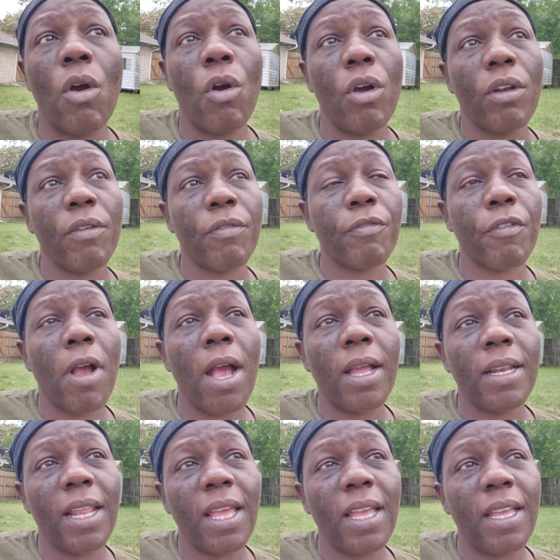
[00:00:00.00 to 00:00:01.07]
on a
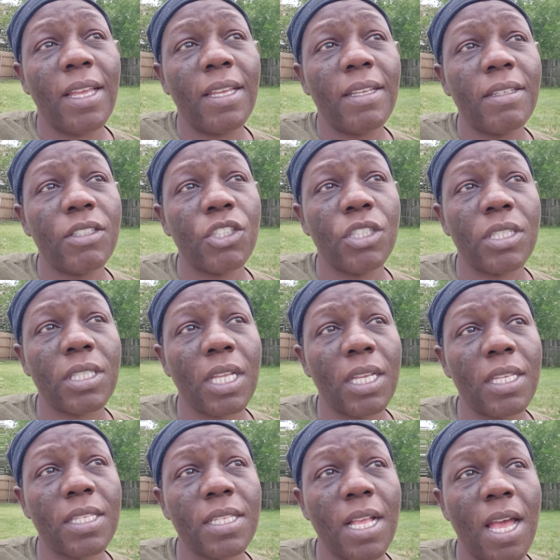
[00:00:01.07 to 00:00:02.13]
Friday. She
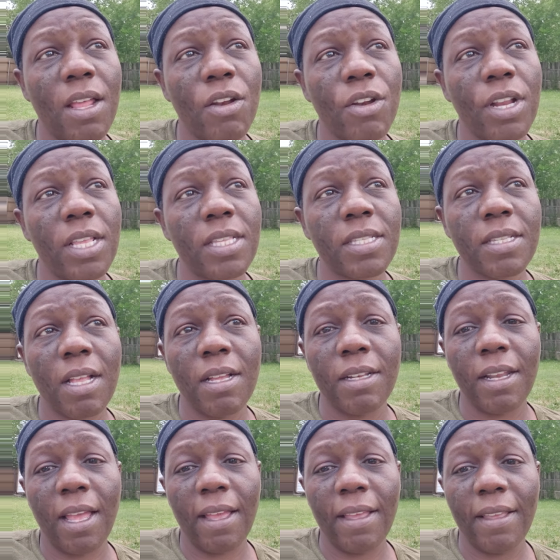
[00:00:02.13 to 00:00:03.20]
stayed Saturday,
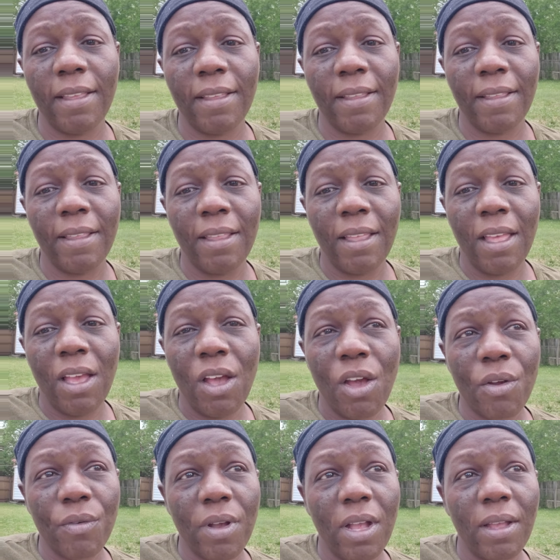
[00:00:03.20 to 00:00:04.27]
Sunday.
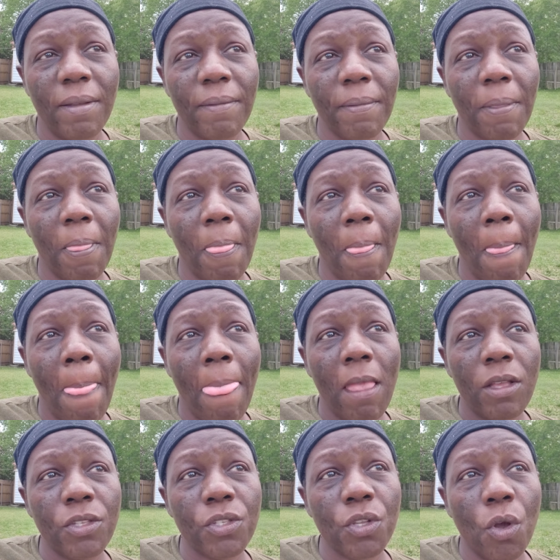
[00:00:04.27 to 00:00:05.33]
All right.
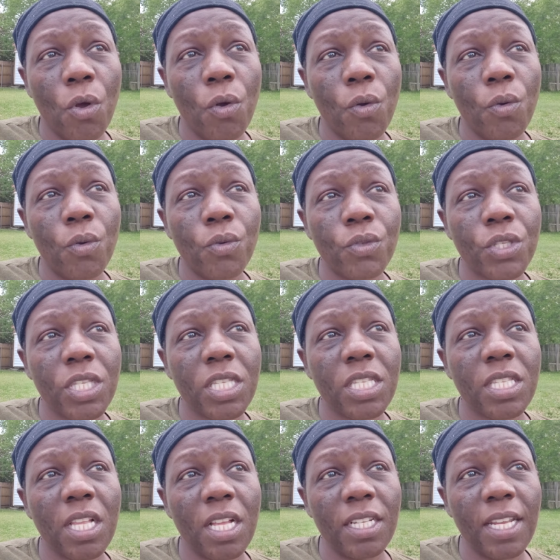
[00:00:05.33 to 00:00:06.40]
So
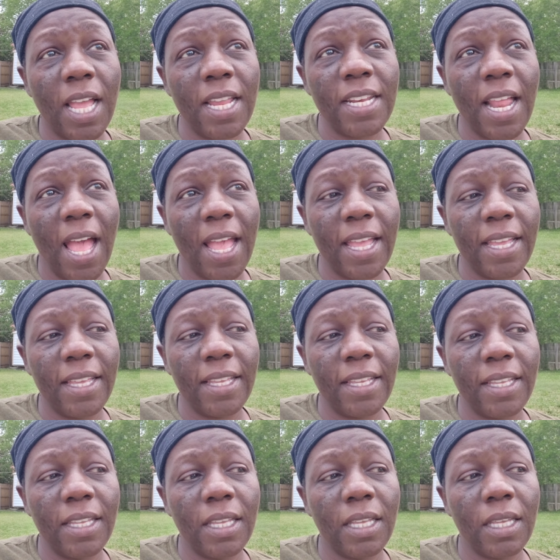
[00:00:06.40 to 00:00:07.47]
Sunday night,